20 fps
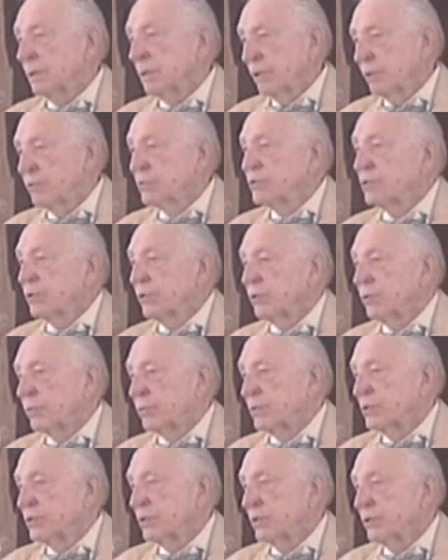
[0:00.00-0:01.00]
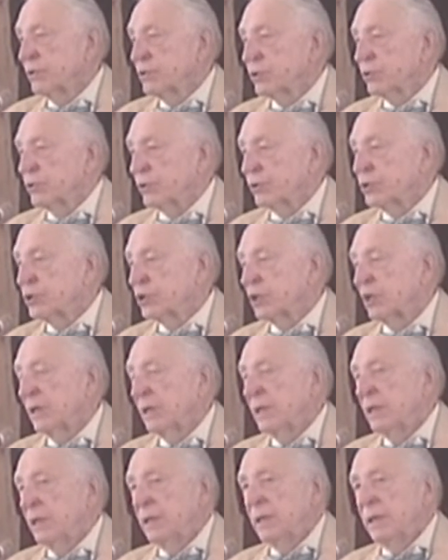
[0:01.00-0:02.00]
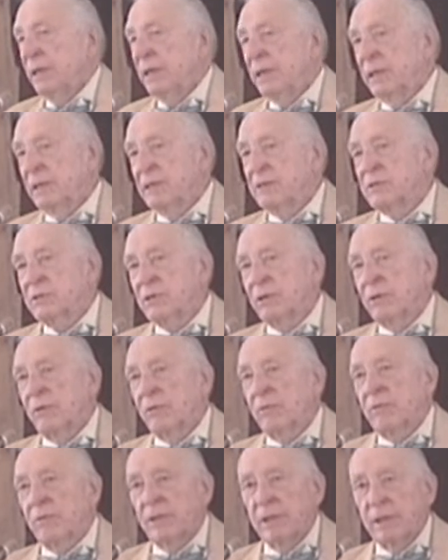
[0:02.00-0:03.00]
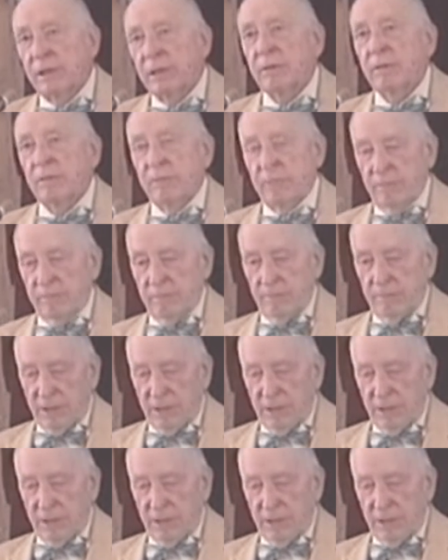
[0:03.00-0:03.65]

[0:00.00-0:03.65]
close the doors of the church. And so then